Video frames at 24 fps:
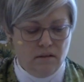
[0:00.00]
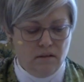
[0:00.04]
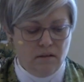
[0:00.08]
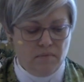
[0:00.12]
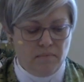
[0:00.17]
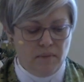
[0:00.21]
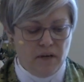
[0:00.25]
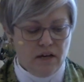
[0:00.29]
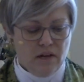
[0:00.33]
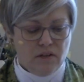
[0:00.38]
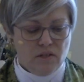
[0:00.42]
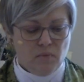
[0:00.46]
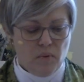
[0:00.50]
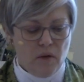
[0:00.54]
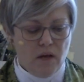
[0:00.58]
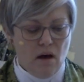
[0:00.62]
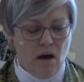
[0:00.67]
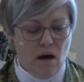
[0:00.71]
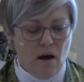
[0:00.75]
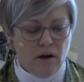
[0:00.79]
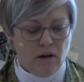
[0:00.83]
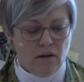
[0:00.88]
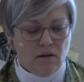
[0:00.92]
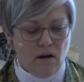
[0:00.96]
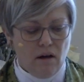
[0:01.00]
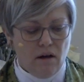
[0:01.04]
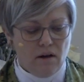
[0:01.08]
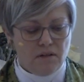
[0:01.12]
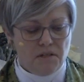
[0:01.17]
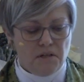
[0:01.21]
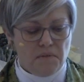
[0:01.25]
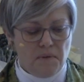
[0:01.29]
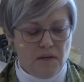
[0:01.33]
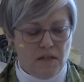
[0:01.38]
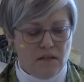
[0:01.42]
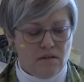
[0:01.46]
Because we are called
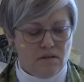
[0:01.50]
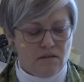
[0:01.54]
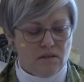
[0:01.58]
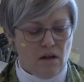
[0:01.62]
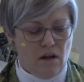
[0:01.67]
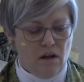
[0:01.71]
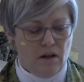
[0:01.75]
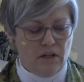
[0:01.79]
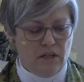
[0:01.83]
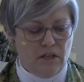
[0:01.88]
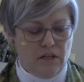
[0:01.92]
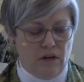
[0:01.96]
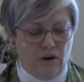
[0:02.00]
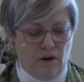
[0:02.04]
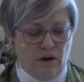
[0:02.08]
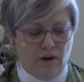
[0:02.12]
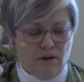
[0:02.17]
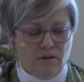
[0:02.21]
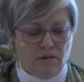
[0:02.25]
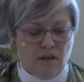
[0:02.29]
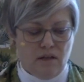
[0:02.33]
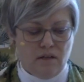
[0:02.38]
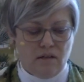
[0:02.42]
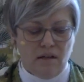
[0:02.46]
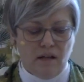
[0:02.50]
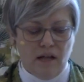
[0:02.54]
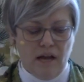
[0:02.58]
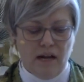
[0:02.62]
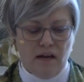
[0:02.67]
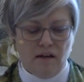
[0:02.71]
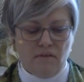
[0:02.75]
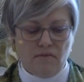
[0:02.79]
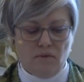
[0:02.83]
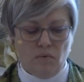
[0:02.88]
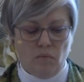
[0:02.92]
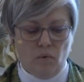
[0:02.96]
to be the salt of the earth and the
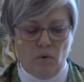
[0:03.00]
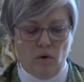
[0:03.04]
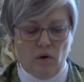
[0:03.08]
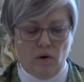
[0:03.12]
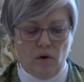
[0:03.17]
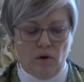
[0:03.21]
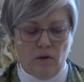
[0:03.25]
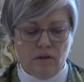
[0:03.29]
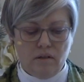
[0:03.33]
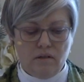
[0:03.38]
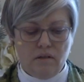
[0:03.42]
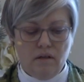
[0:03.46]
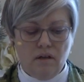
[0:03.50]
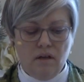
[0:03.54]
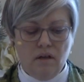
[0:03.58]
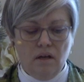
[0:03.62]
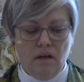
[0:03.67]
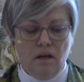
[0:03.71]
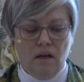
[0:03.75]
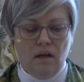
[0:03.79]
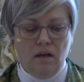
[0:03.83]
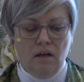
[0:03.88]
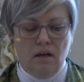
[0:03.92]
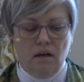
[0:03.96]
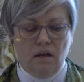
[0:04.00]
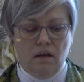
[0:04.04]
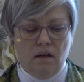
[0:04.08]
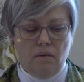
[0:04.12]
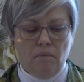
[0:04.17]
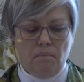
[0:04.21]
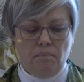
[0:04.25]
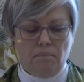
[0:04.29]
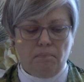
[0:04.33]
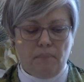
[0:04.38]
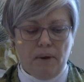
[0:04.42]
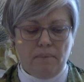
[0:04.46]
light of the world.
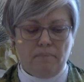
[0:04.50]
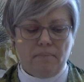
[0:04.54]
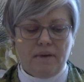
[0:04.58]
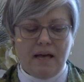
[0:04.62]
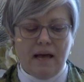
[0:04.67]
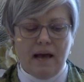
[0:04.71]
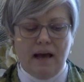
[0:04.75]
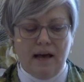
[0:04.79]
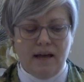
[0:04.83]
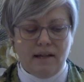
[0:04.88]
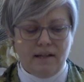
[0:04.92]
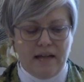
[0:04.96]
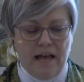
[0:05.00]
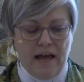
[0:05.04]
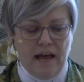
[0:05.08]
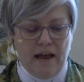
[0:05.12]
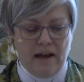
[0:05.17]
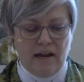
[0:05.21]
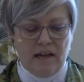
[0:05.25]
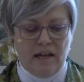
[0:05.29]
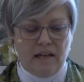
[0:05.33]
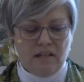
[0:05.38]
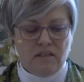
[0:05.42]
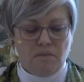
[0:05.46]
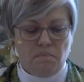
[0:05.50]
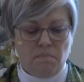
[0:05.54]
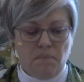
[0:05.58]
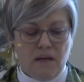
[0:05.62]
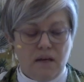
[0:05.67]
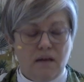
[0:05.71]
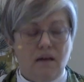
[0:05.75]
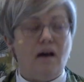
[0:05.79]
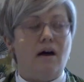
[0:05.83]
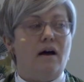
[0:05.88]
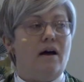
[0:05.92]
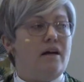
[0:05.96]
But beyond that, it's
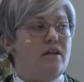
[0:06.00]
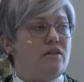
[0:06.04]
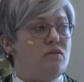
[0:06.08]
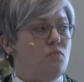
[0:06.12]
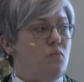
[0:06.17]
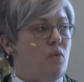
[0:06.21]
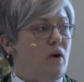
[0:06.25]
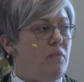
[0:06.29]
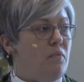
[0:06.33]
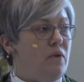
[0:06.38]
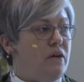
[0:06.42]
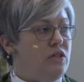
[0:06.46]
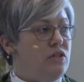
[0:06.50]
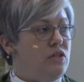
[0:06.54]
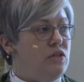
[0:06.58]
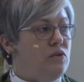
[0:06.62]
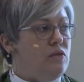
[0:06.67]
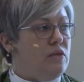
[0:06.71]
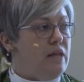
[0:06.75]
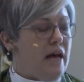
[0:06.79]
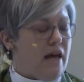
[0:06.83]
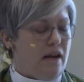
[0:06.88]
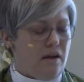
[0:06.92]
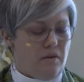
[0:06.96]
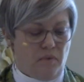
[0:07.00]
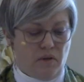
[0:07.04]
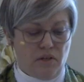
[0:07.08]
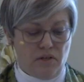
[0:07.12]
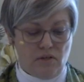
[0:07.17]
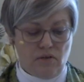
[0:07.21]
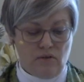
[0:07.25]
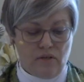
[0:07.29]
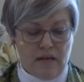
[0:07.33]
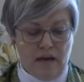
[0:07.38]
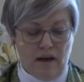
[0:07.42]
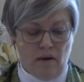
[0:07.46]
because when we do that and we
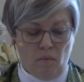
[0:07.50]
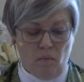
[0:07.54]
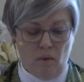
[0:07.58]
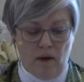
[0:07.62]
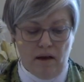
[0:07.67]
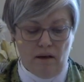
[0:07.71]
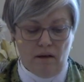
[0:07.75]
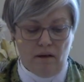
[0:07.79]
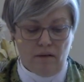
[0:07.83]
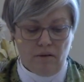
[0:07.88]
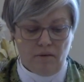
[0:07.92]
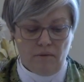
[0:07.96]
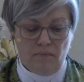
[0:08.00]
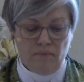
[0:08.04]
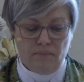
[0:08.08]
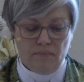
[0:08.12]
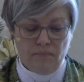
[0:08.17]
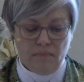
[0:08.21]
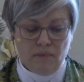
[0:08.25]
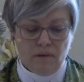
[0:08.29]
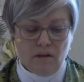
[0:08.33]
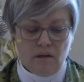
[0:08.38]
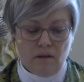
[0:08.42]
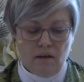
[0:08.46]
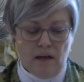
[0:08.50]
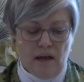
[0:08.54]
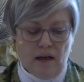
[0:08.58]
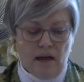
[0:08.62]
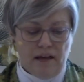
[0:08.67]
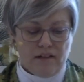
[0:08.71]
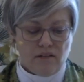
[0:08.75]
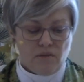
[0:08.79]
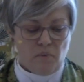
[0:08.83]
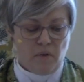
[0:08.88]
do that well, as